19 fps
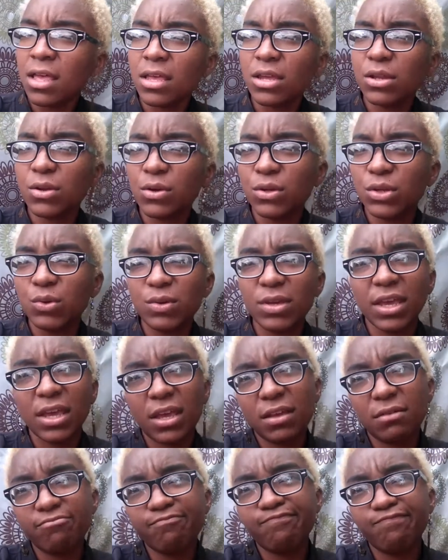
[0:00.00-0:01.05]
you know, you
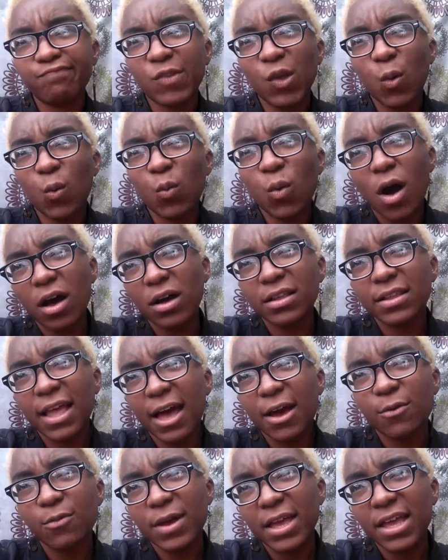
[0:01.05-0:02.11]
can't walk
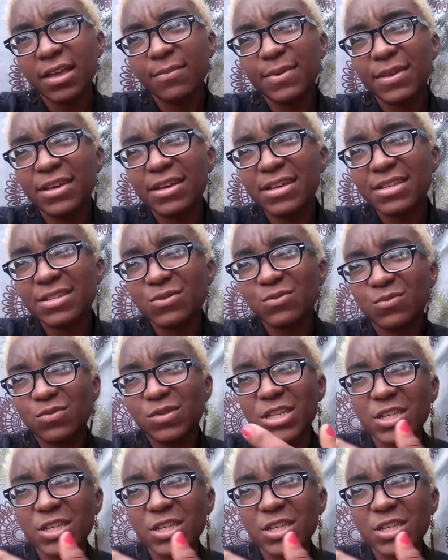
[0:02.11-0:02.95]
that way because